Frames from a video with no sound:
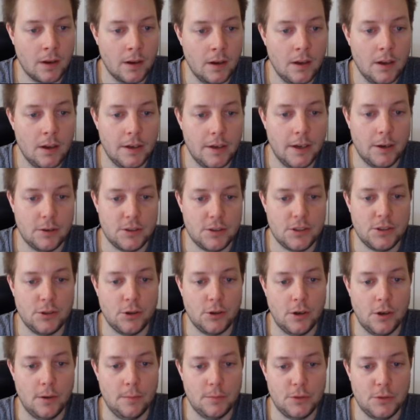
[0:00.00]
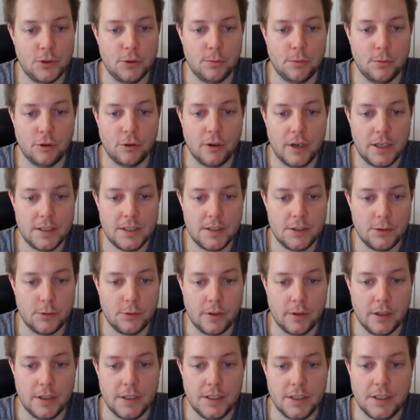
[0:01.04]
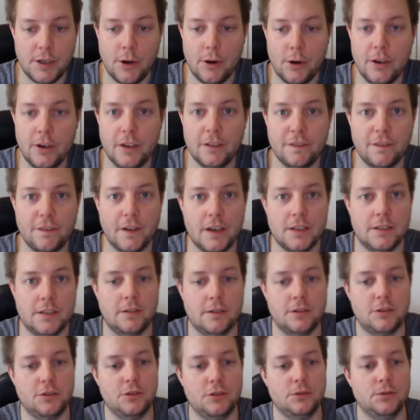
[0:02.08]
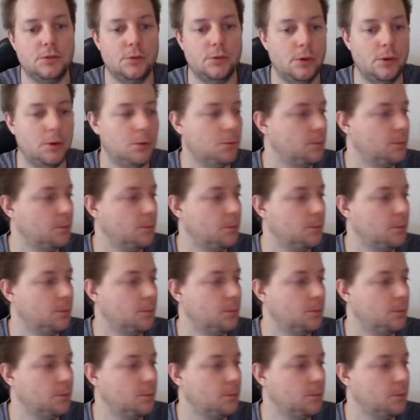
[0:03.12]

Now it's time to progress to the decoding phase of the tutorial.